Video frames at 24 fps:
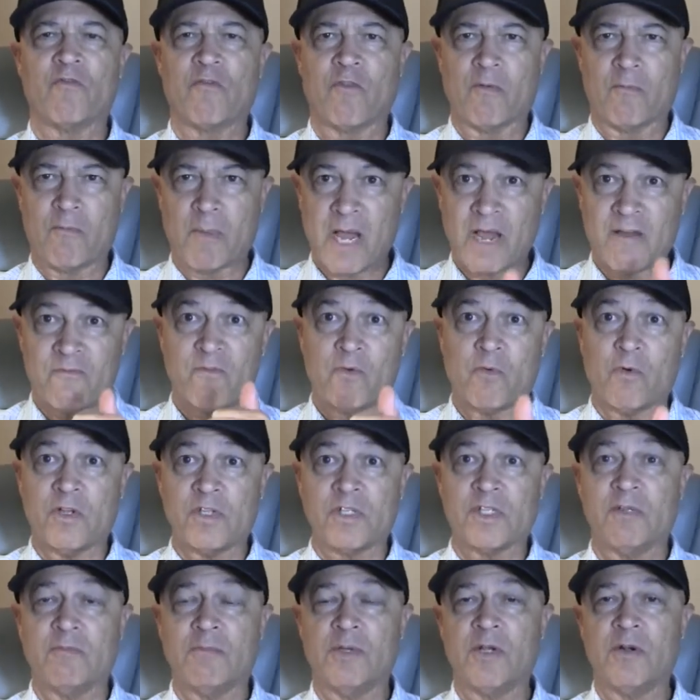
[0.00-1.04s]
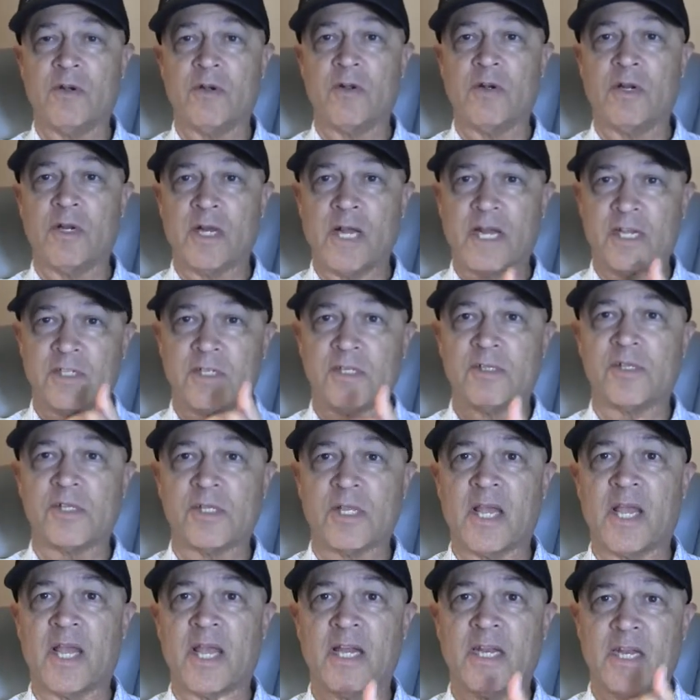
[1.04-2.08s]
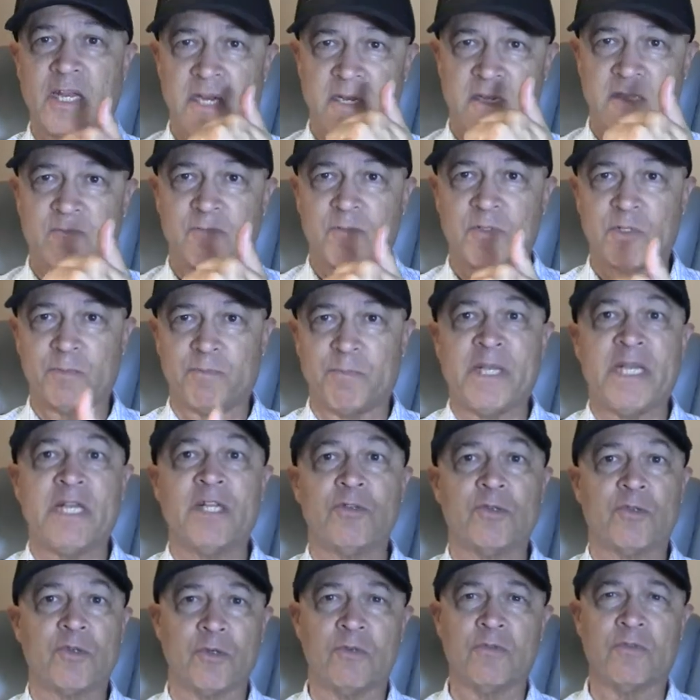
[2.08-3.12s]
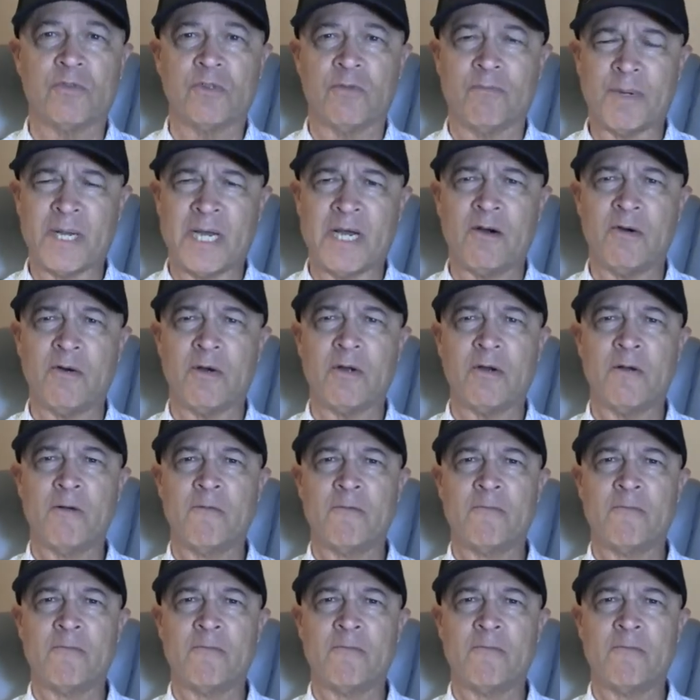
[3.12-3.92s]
for my voice to be heard and I should stand and speak truth to power,